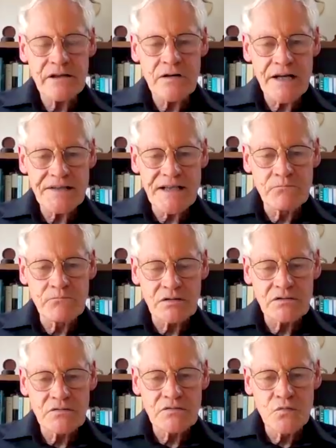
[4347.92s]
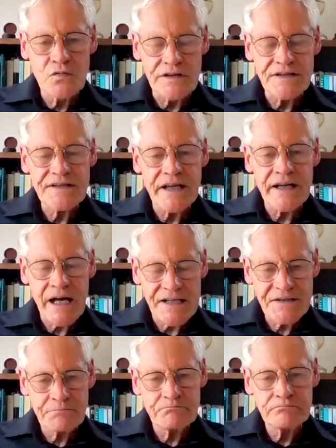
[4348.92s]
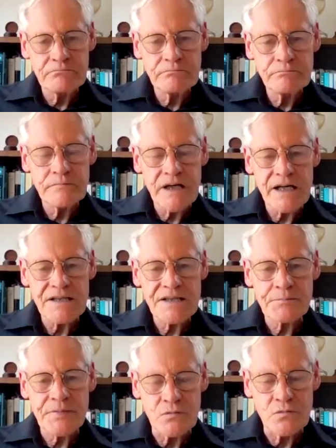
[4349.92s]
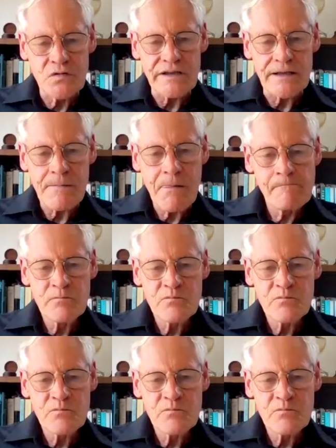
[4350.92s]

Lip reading: There are some bottled waters that are spring water.